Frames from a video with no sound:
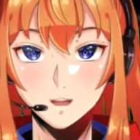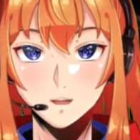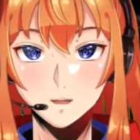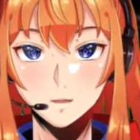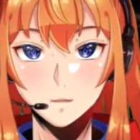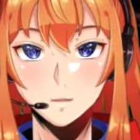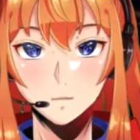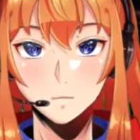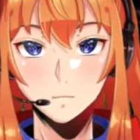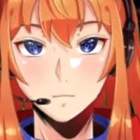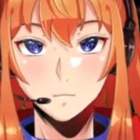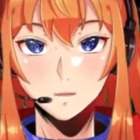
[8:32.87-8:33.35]

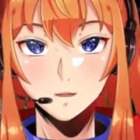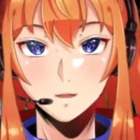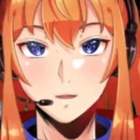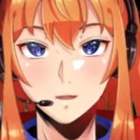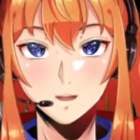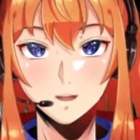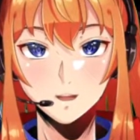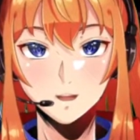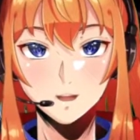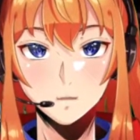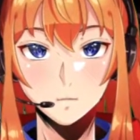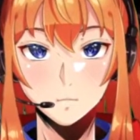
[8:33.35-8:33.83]
can build a
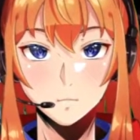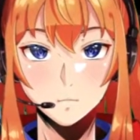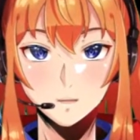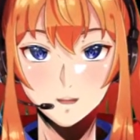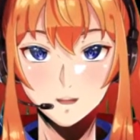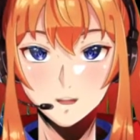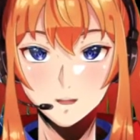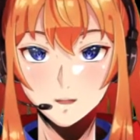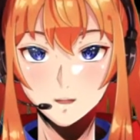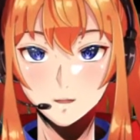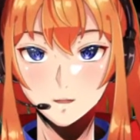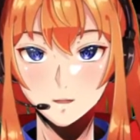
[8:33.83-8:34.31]
secret
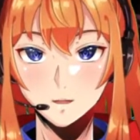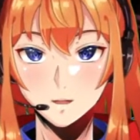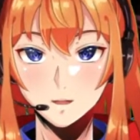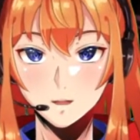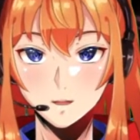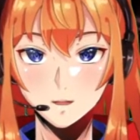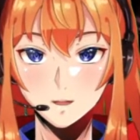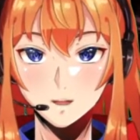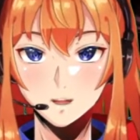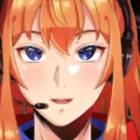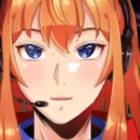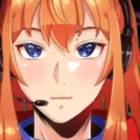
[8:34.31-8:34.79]
base here and
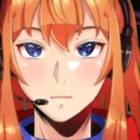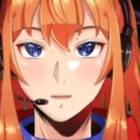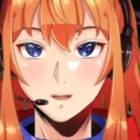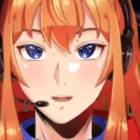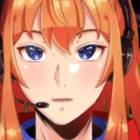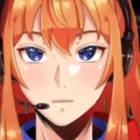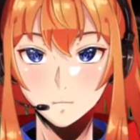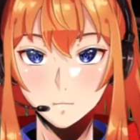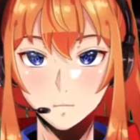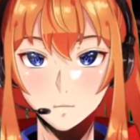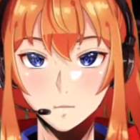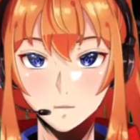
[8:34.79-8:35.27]
decorate it
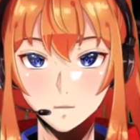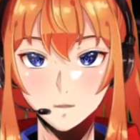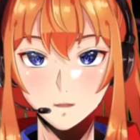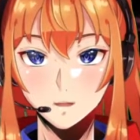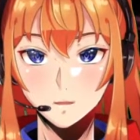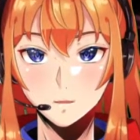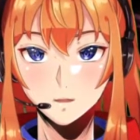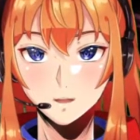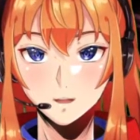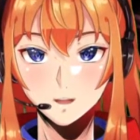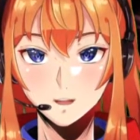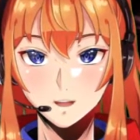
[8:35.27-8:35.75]
with little
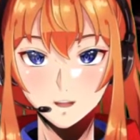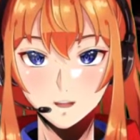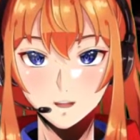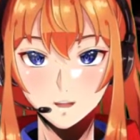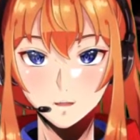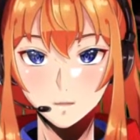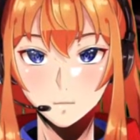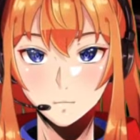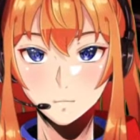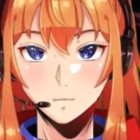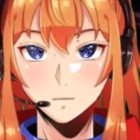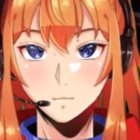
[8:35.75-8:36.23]

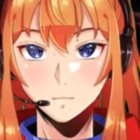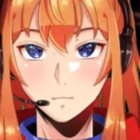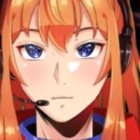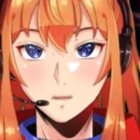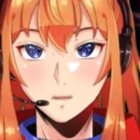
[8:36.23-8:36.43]
statues, which